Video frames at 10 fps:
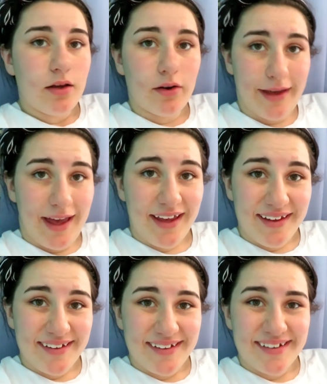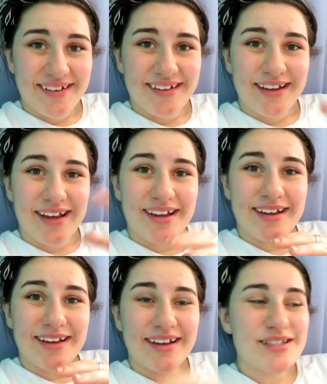Okay?
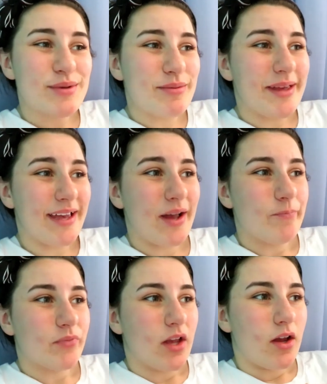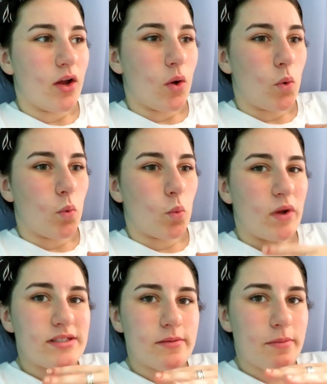Because with me,
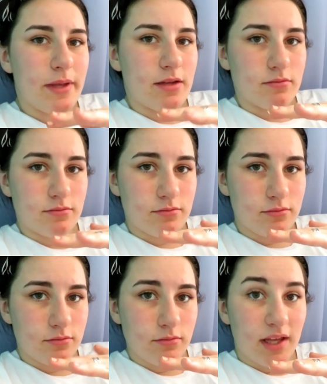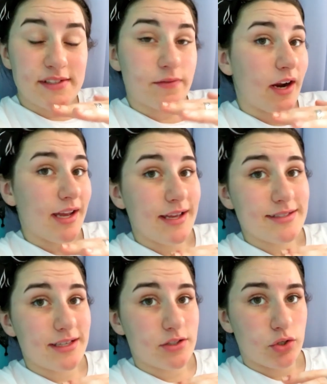once I'm a bit, it's very
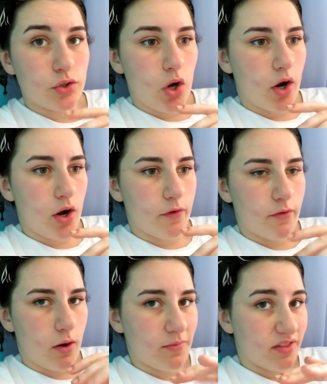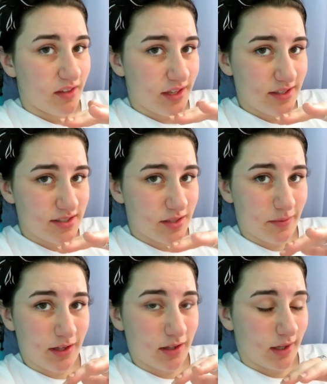easy to go from this to
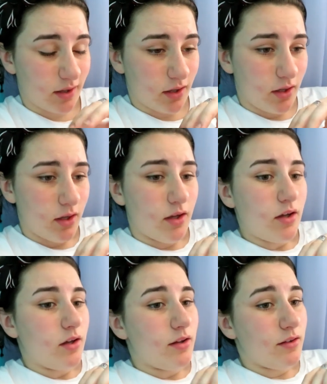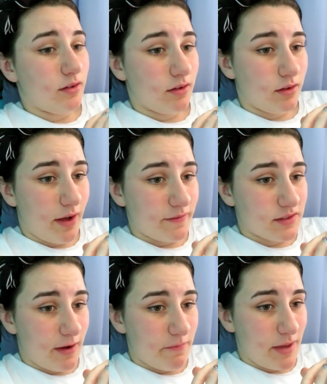being like, oh,
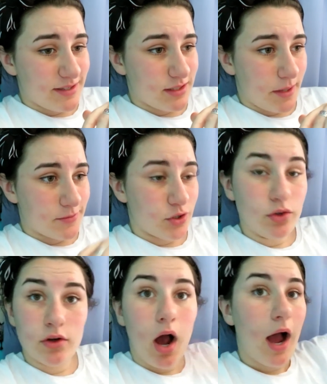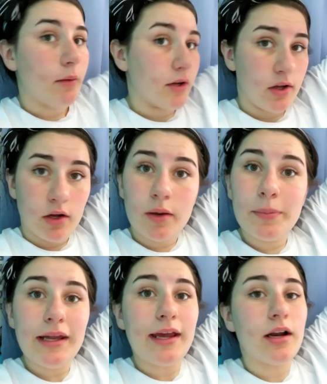I've messed up, to I'm a
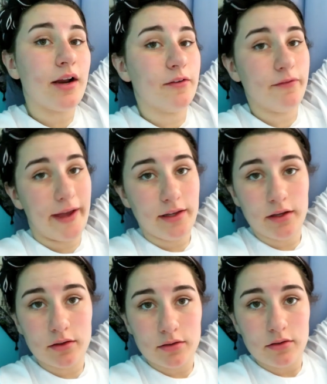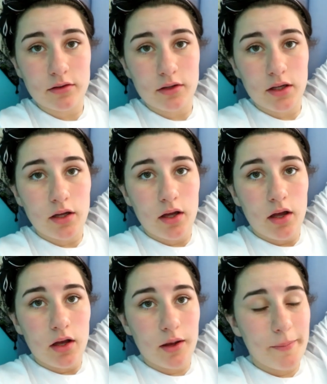complete and utter failure.
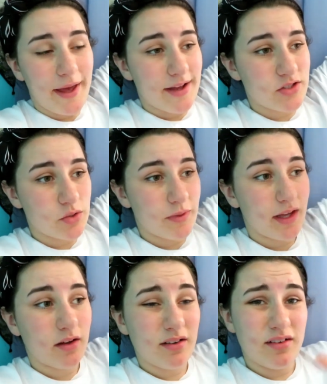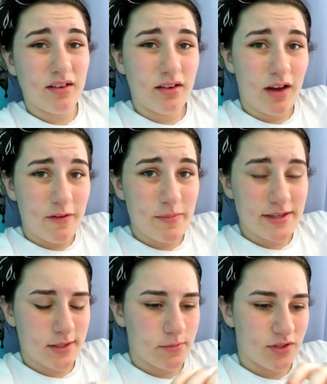Compared to being, I've
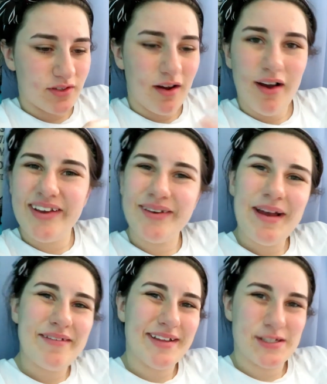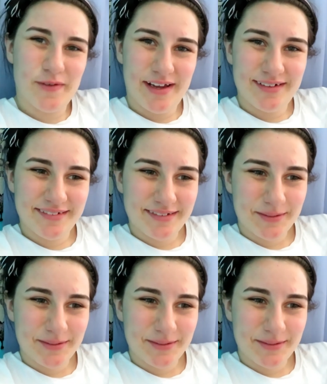messed up, to, oh, you know what, everything's fine.